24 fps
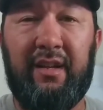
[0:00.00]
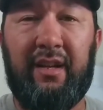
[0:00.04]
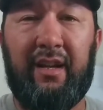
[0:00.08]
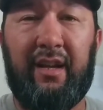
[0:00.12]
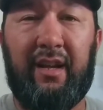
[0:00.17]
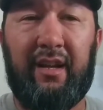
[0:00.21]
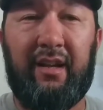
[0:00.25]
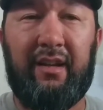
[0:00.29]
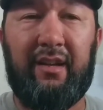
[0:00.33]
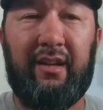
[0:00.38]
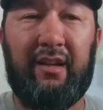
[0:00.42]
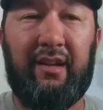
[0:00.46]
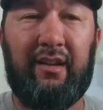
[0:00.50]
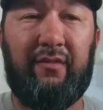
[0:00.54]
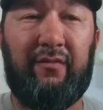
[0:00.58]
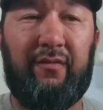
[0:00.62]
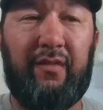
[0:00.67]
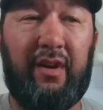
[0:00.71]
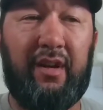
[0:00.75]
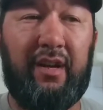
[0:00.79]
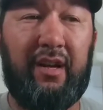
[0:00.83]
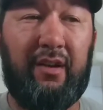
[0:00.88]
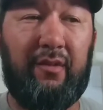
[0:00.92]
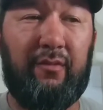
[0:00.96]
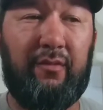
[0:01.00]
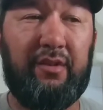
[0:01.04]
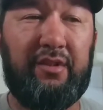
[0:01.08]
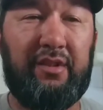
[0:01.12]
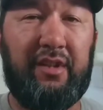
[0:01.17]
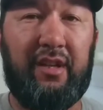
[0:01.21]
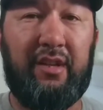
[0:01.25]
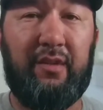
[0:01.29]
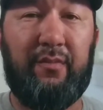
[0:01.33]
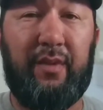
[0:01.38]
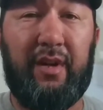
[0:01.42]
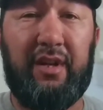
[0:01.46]
and find out what's
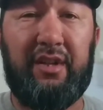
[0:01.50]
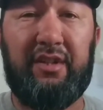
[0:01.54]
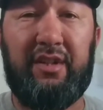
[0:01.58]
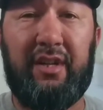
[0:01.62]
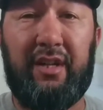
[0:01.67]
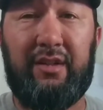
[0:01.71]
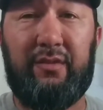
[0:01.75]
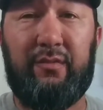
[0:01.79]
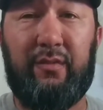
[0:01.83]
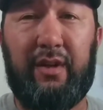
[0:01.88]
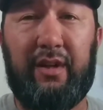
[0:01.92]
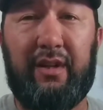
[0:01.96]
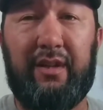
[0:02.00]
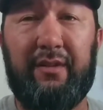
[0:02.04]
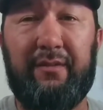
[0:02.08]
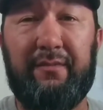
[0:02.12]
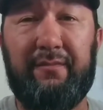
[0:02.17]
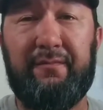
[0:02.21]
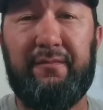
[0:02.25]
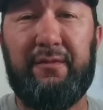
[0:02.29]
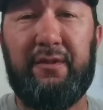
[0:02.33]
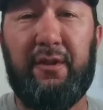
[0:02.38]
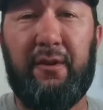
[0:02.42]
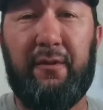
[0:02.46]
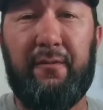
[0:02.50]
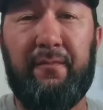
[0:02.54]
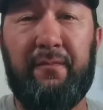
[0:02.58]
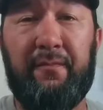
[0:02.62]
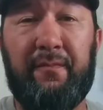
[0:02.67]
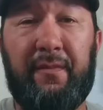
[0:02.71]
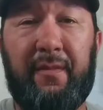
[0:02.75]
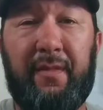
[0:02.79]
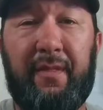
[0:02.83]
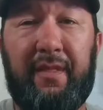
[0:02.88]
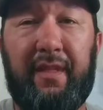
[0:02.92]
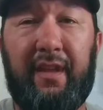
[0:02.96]
on the bench next week. So
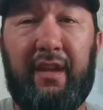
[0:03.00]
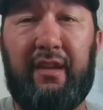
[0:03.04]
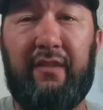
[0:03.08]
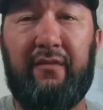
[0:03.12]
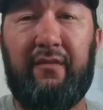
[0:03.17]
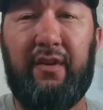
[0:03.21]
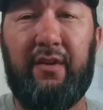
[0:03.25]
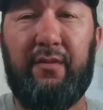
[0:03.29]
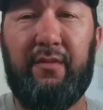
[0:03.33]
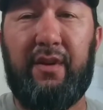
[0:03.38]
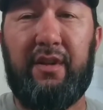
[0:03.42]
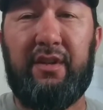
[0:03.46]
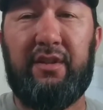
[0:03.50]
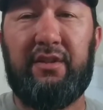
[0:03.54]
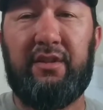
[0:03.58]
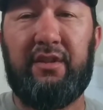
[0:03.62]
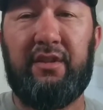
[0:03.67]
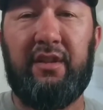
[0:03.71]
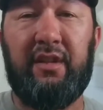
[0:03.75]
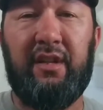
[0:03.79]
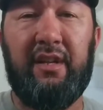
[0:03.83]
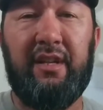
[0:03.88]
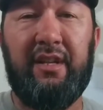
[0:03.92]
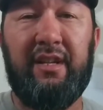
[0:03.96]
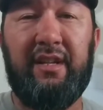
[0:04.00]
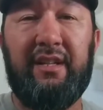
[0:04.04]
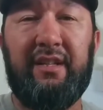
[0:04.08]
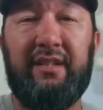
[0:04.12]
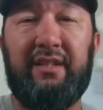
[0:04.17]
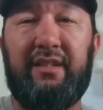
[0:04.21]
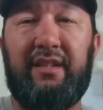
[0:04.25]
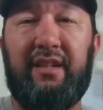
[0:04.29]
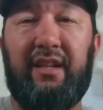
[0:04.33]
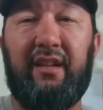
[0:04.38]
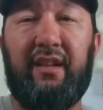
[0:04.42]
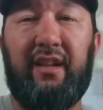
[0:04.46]
thank you very much.
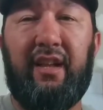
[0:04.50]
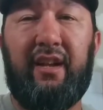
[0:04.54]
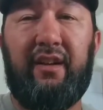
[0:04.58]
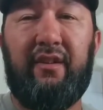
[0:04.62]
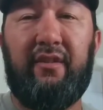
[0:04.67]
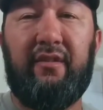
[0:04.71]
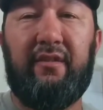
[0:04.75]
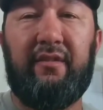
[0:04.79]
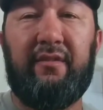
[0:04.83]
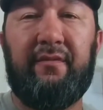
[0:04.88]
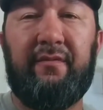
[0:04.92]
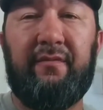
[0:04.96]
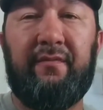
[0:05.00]
See you later.